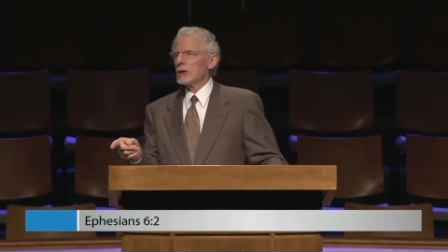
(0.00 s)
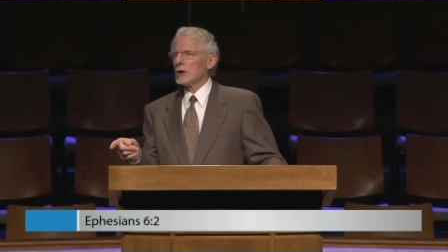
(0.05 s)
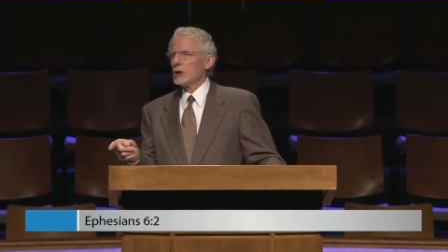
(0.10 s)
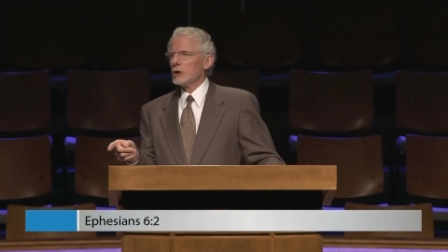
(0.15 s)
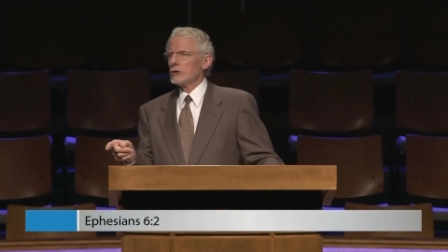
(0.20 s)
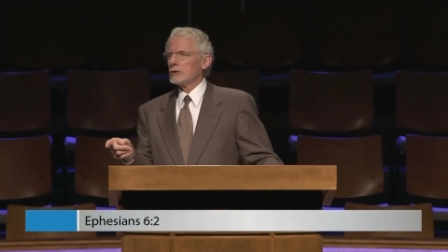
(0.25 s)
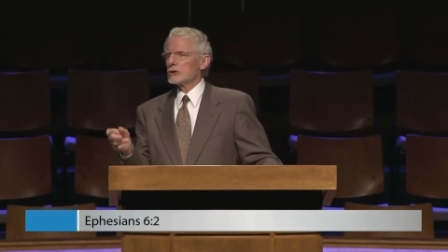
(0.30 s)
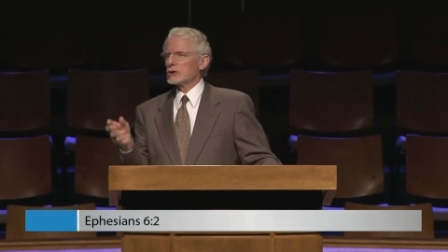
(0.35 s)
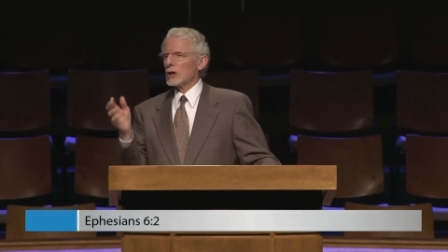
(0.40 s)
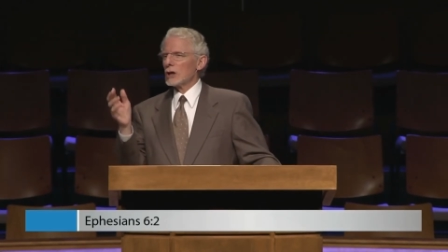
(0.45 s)

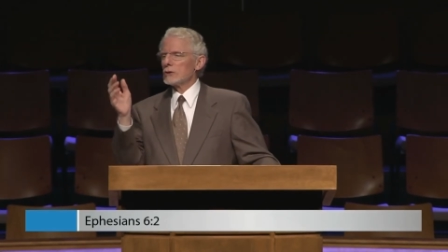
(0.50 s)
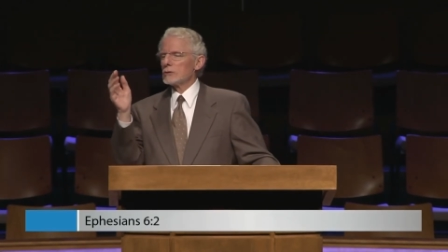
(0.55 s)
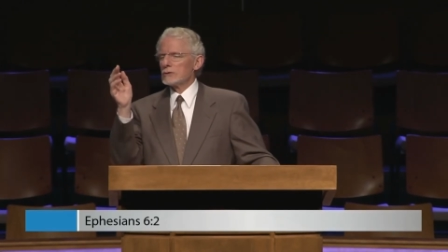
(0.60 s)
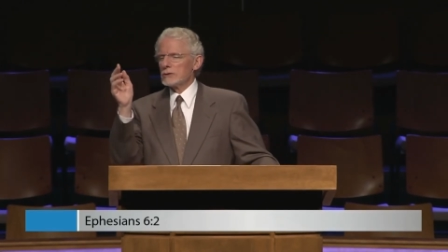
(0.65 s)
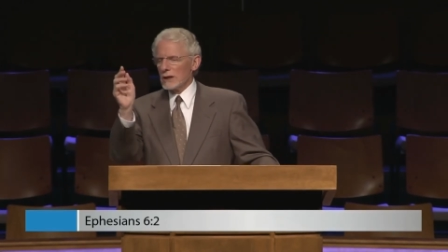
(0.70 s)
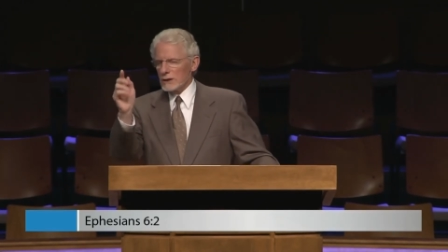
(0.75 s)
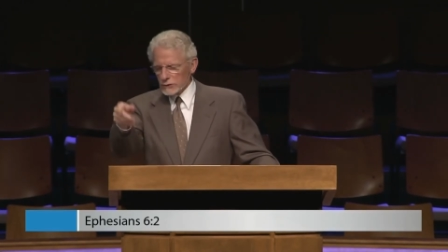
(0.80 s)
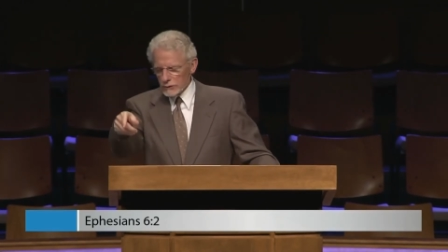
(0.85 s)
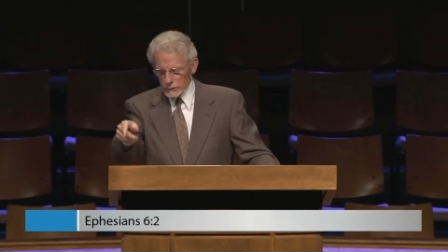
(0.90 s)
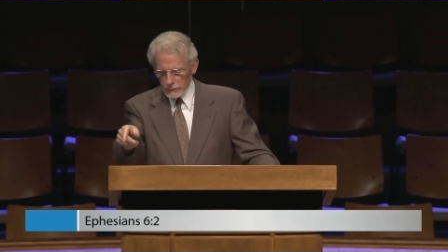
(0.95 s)
who showed
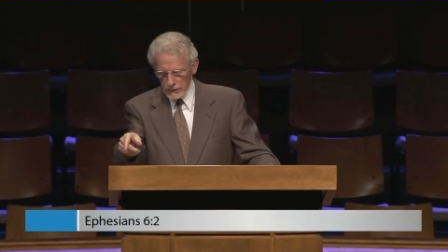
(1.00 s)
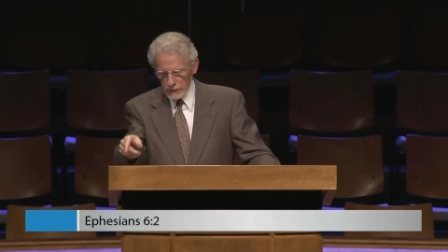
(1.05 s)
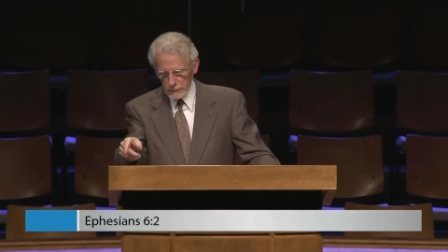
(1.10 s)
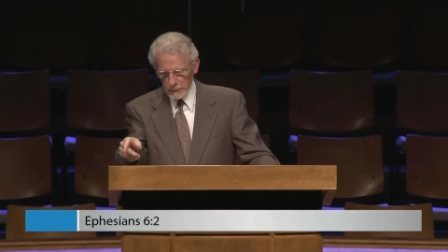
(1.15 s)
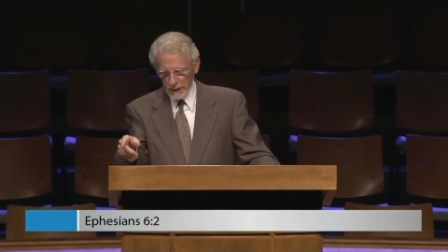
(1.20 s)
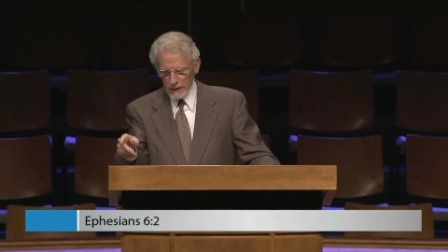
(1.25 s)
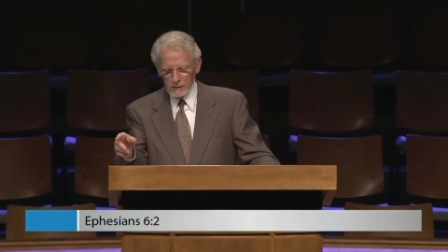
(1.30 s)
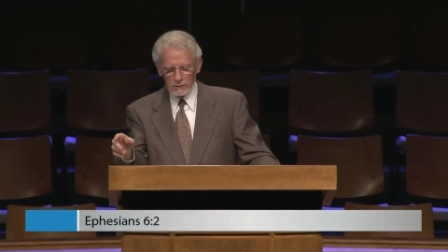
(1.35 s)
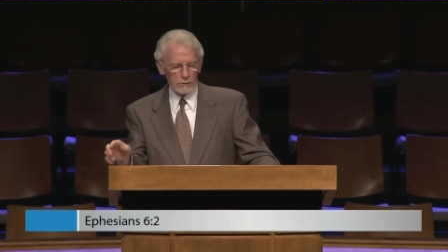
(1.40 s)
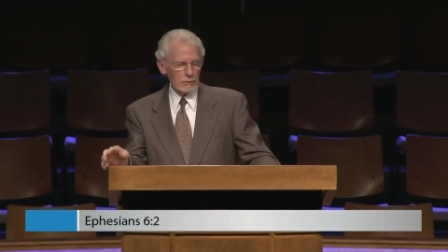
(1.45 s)

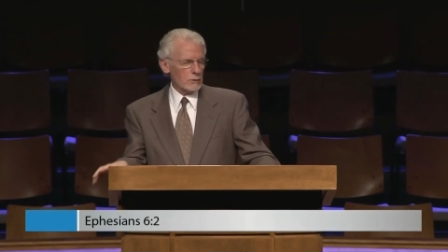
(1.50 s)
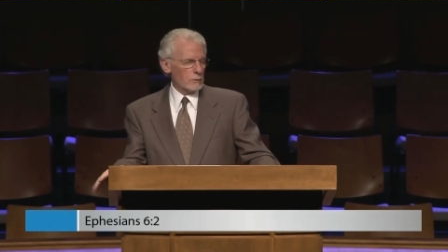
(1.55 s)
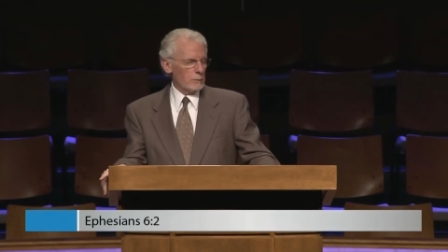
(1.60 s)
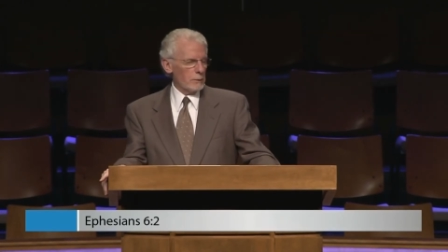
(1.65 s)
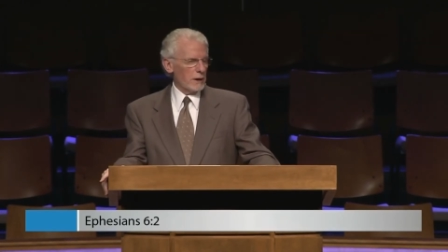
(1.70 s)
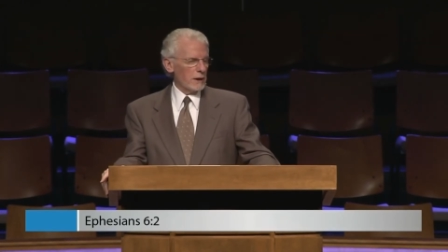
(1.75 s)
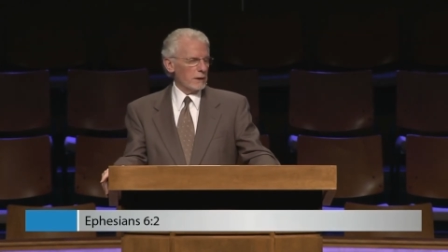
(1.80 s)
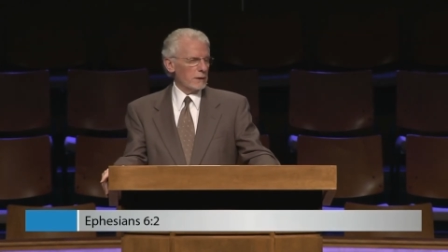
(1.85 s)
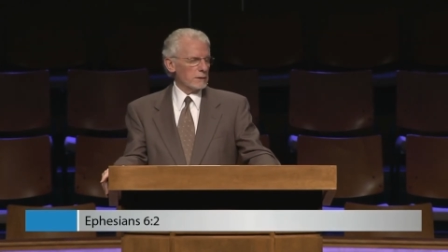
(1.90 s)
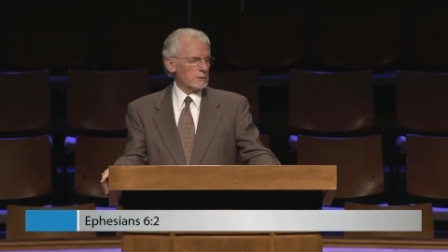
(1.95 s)
disrespect to his
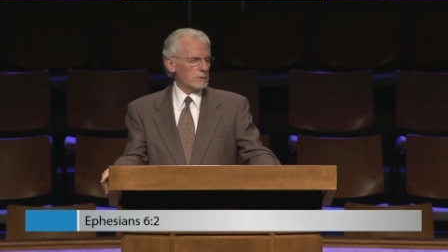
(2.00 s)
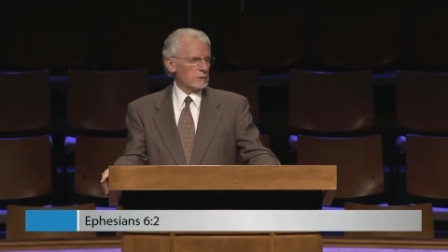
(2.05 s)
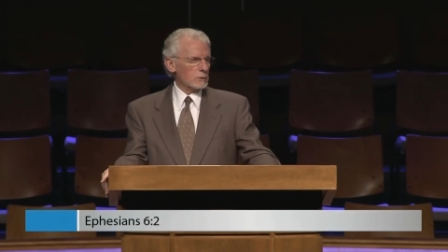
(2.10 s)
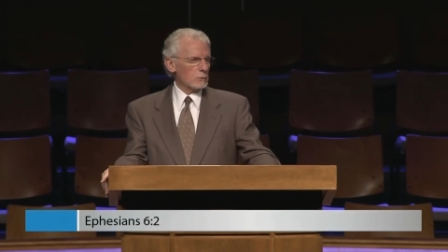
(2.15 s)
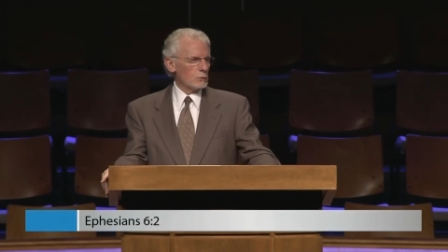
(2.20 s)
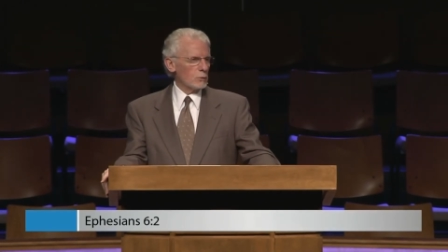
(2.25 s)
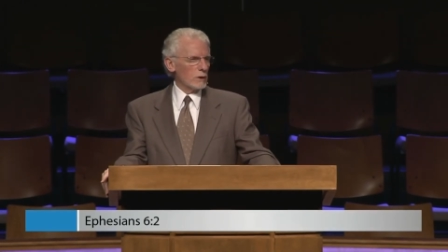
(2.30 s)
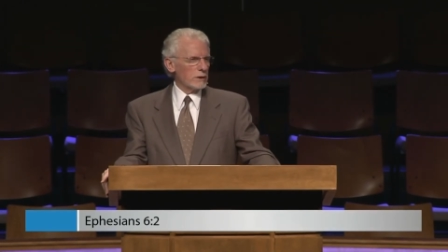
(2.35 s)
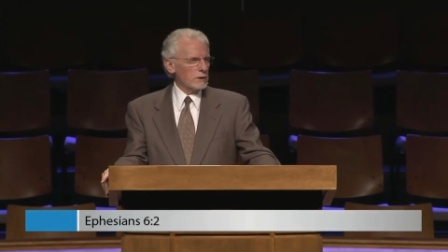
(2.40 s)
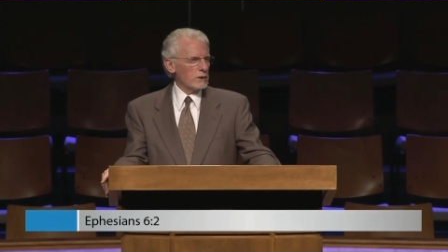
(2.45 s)
parents
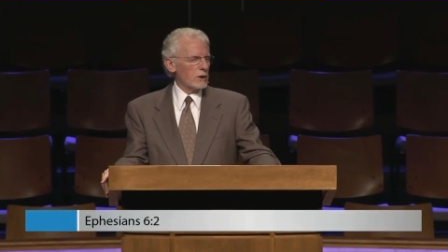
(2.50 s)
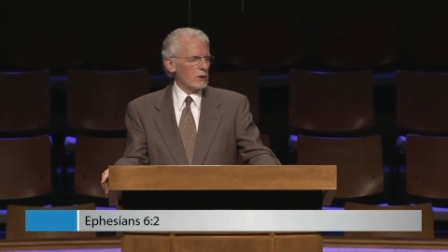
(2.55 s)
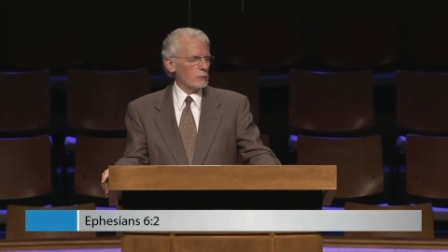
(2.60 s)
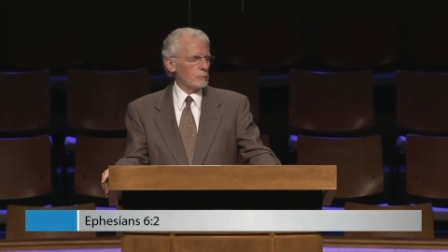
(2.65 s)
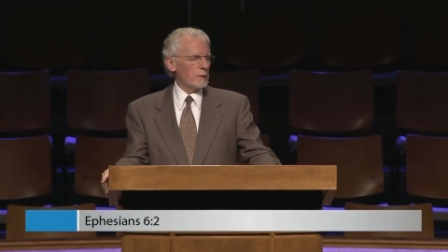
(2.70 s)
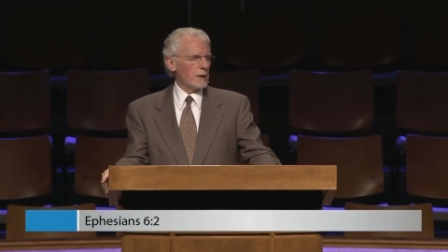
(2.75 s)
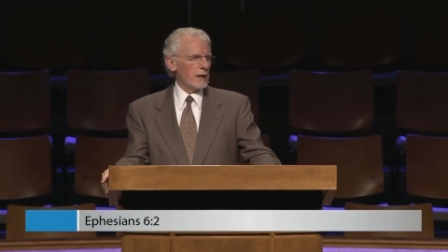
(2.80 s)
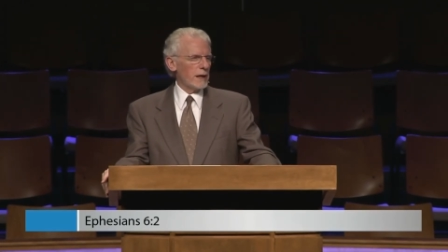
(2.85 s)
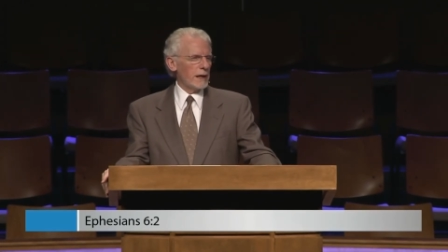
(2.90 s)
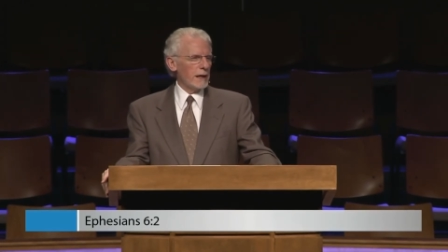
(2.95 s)
and wouldn't
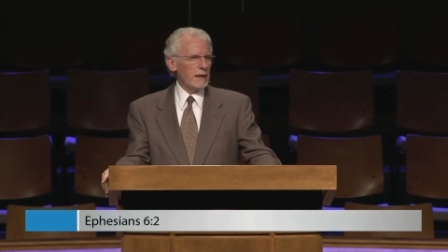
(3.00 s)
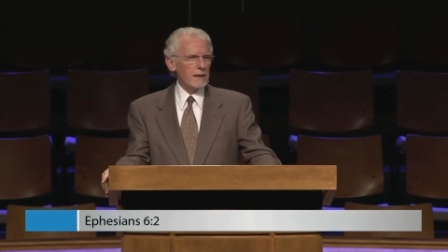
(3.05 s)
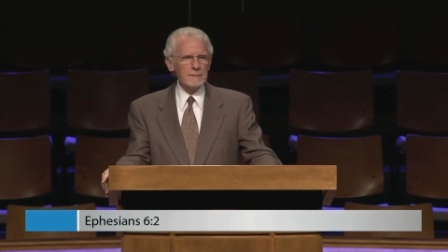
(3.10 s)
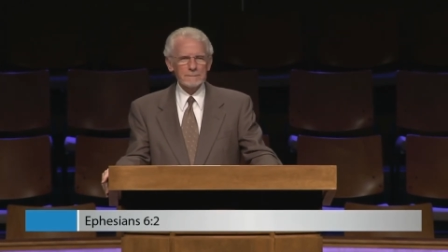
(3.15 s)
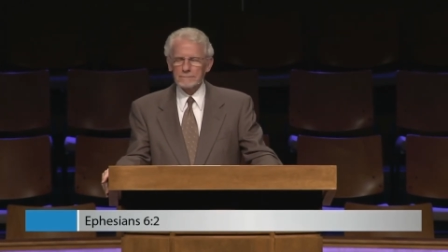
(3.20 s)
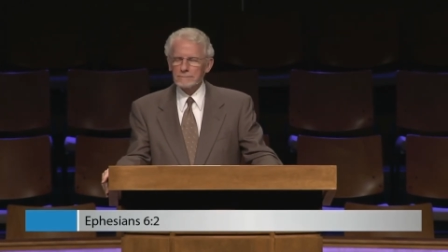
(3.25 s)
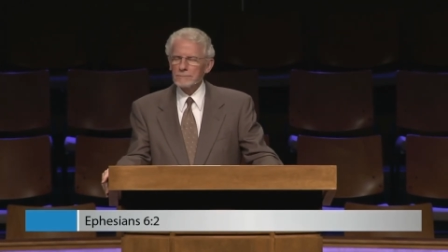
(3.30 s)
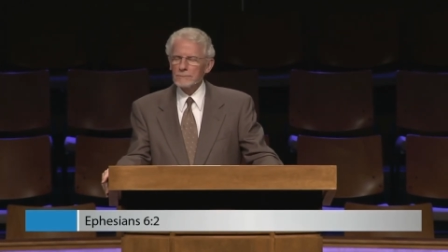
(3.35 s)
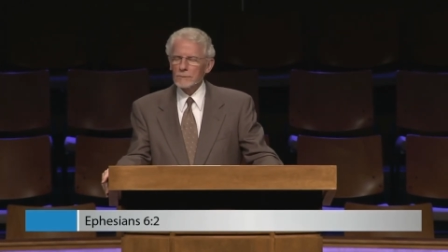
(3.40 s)
obey,